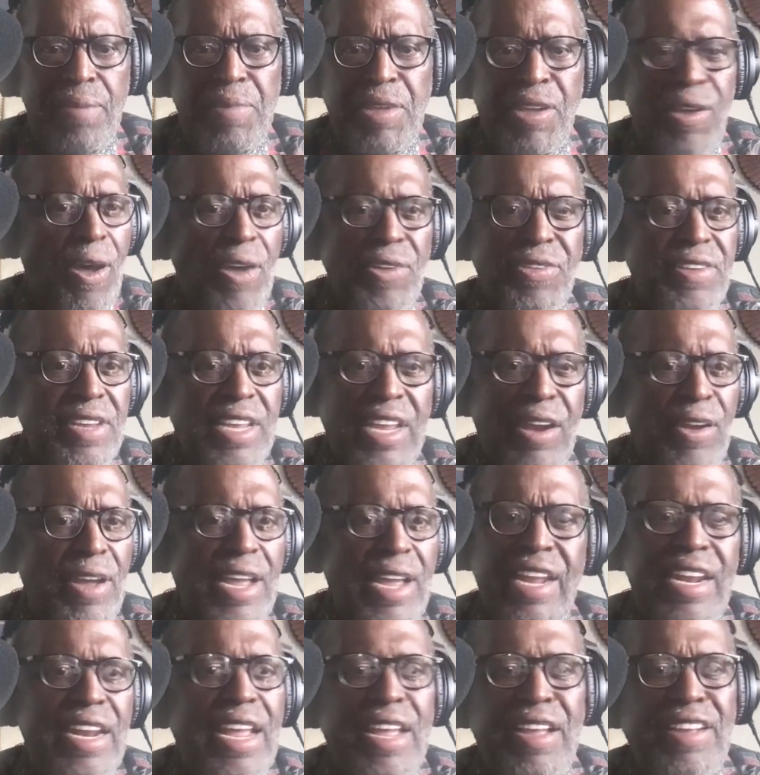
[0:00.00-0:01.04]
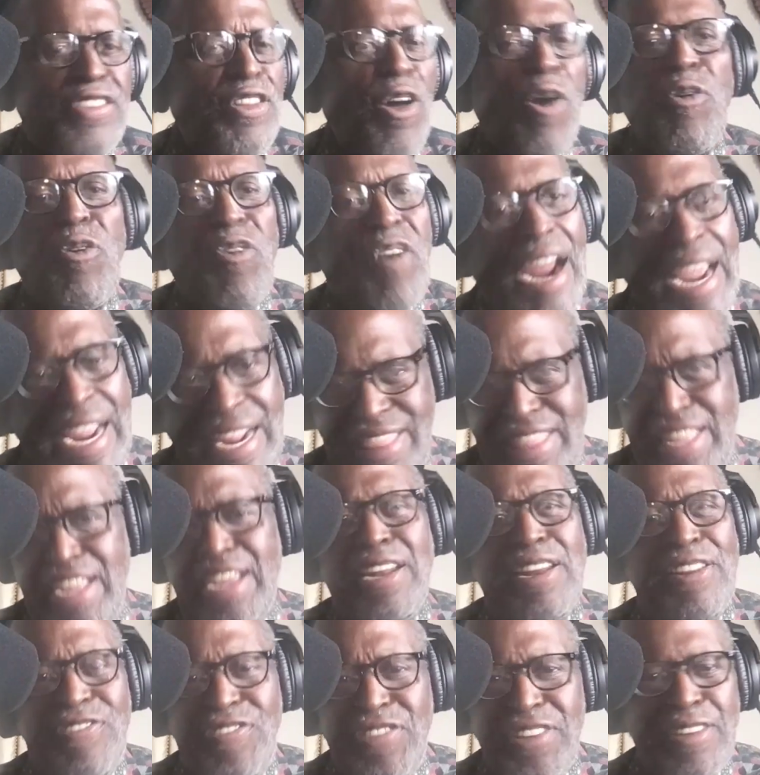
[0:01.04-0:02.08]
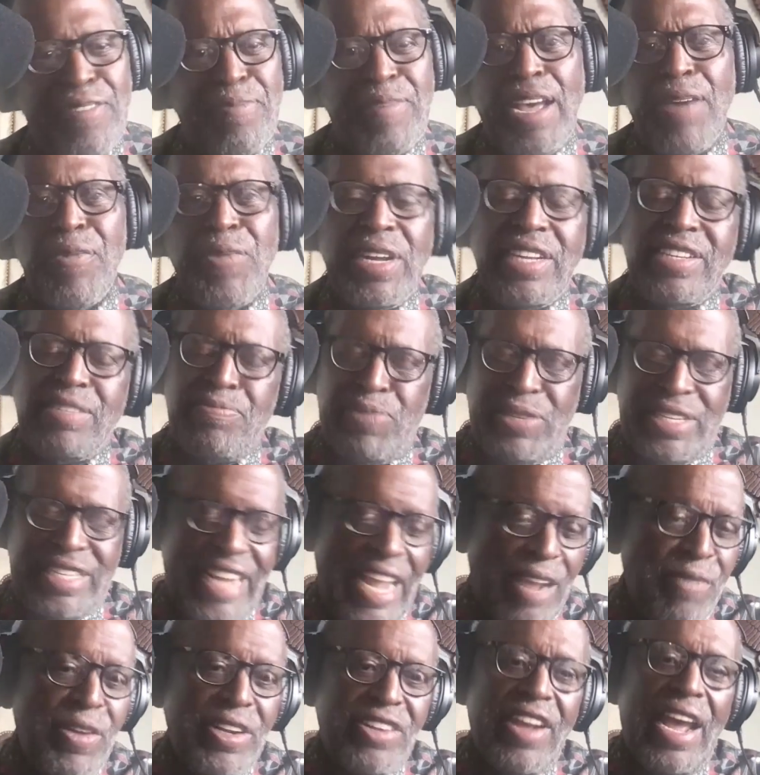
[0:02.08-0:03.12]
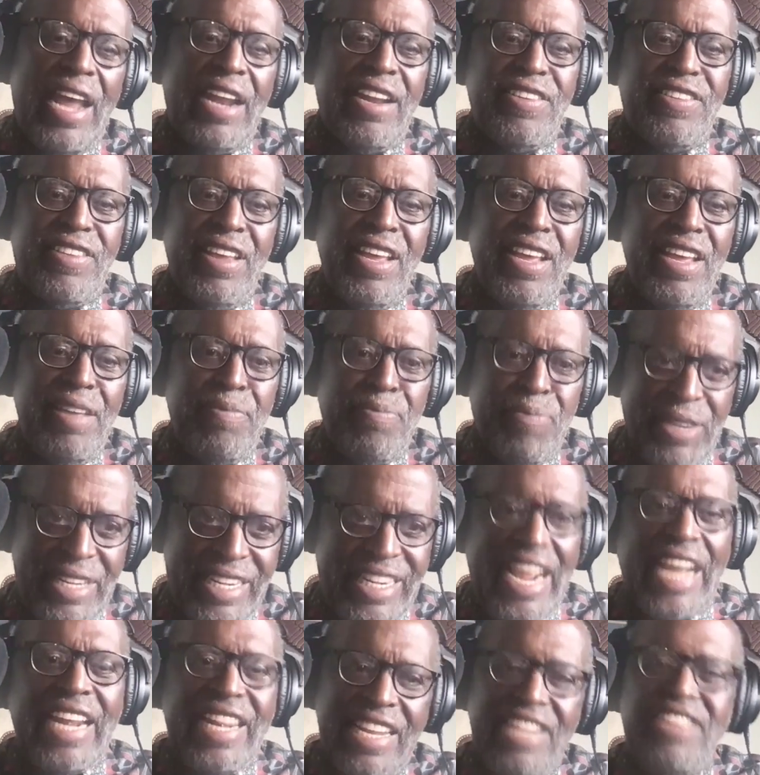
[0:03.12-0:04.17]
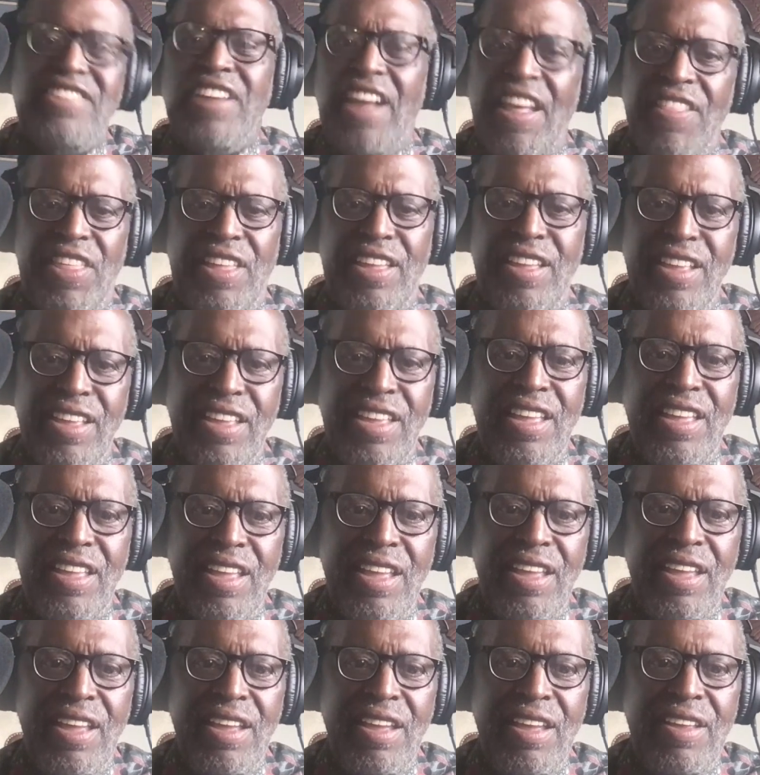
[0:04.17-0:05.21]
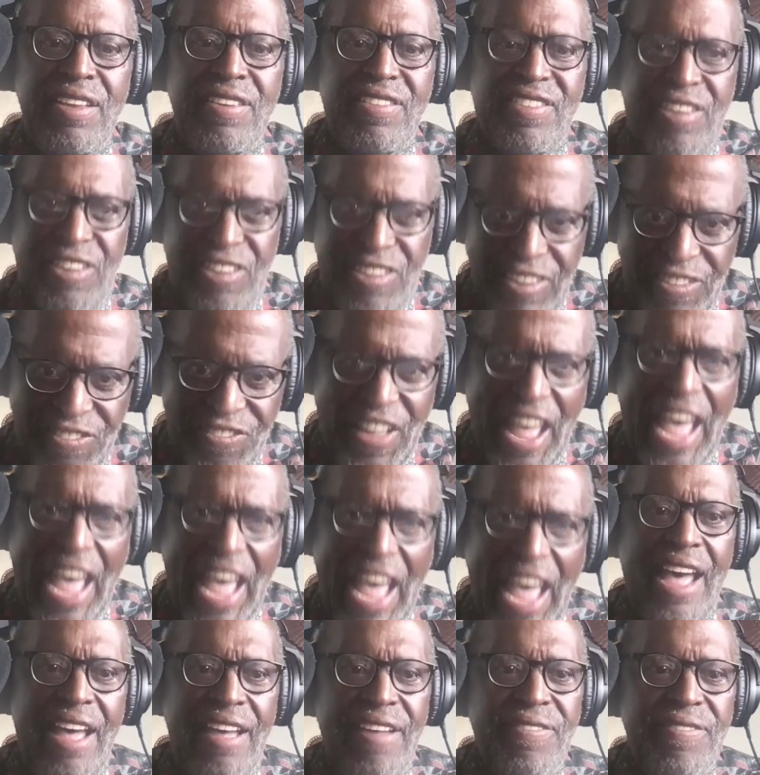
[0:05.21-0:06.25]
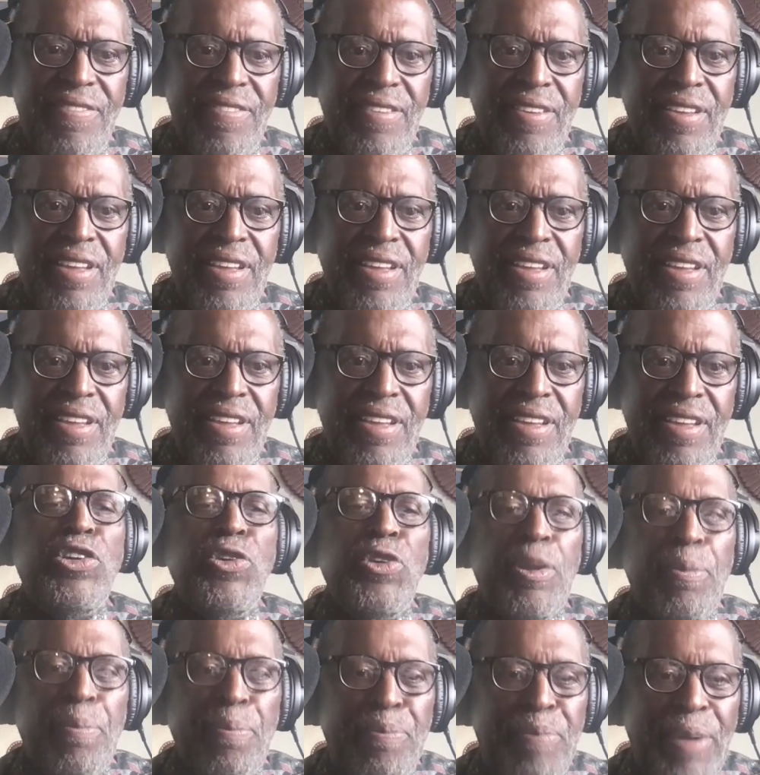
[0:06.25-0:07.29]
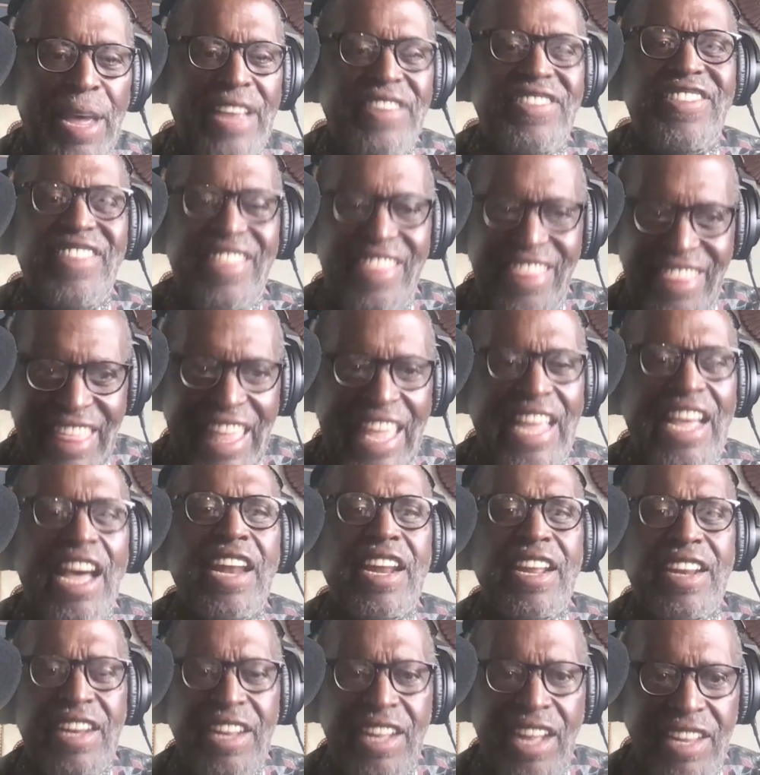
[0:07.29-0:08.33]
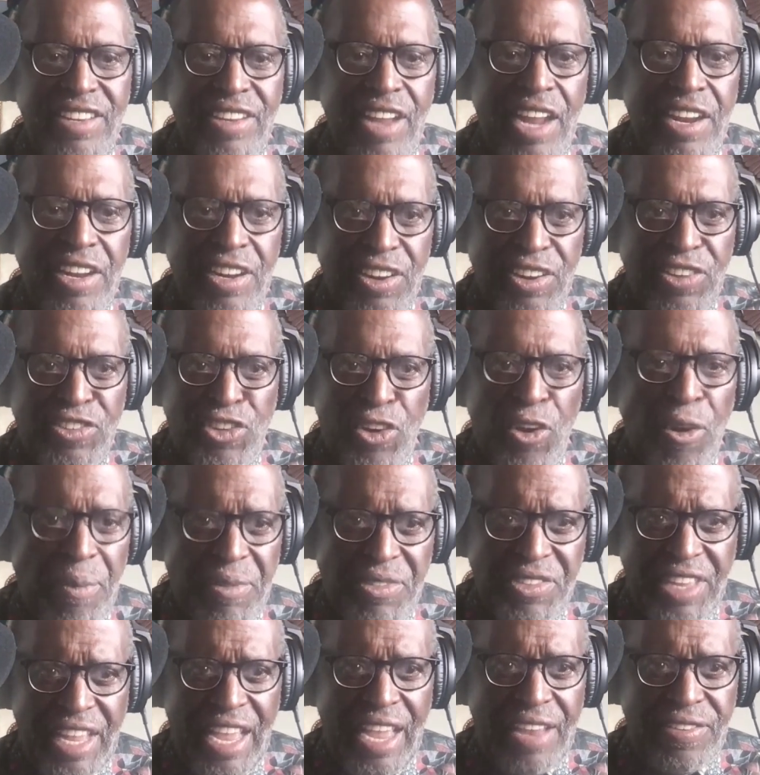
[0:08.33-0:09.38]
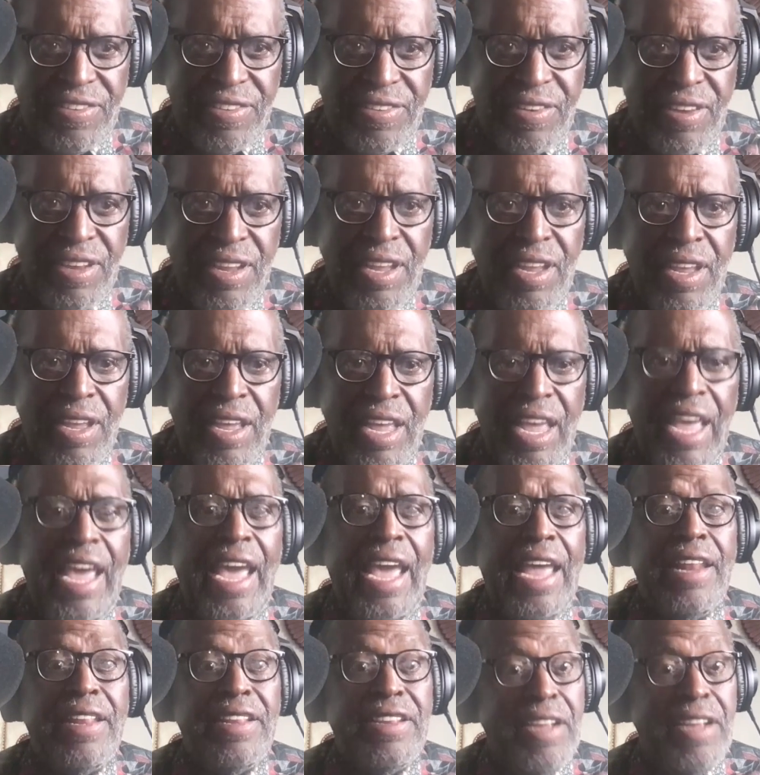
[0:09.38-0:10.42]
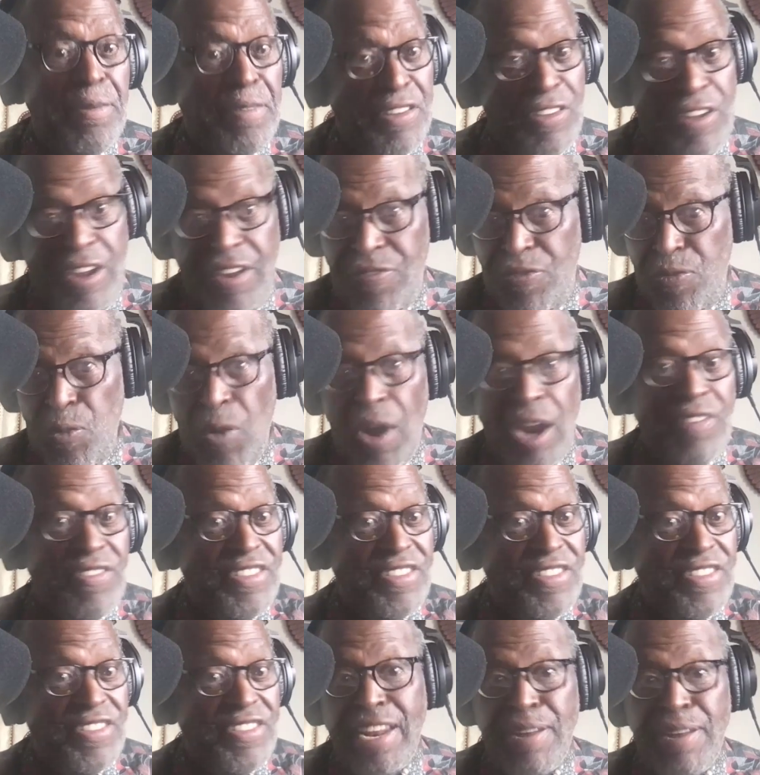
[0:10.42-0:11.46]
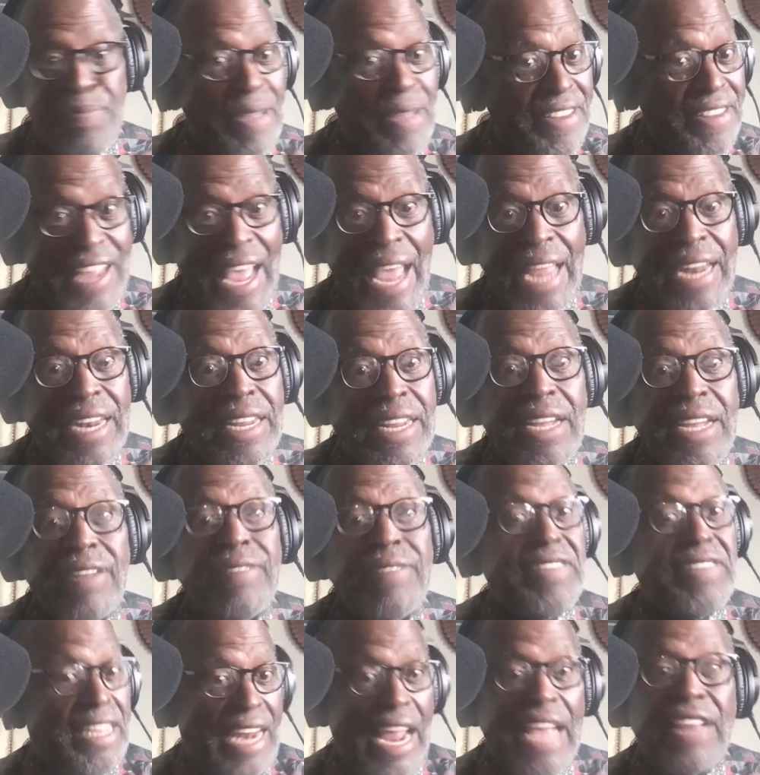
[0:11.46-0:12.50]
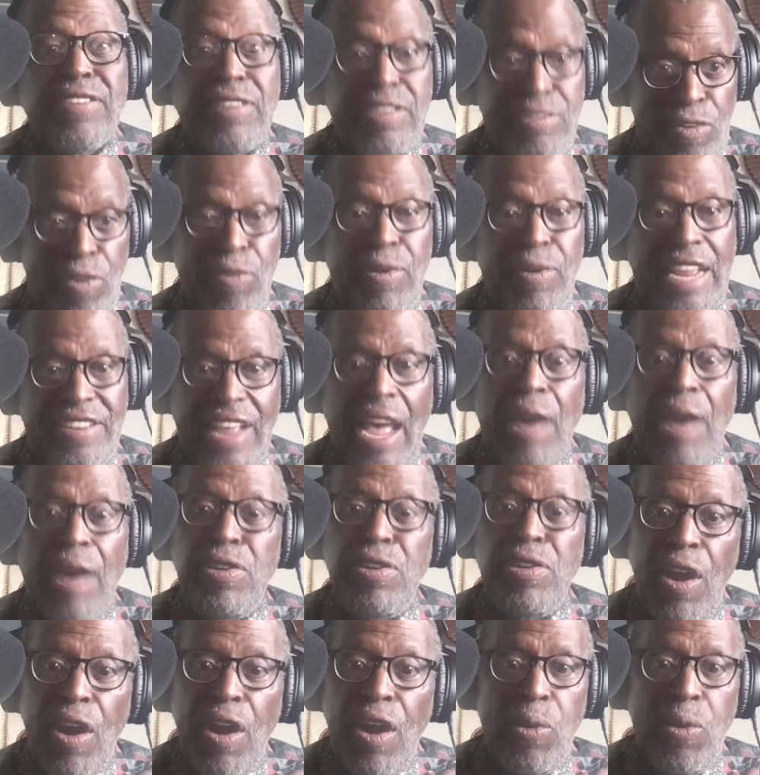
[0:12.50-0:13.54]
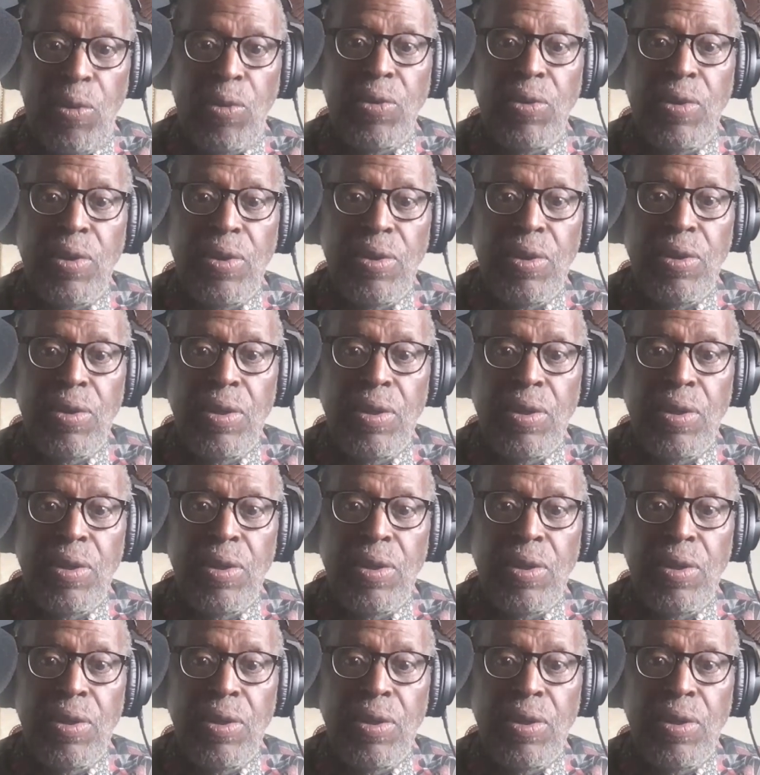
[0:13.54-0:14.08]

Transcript: Because, it's no rank there in the field, man. We trying to protect each other to survive. And we do the best thing under the circumstances. And if one of us had the best idea, then that's how we roll.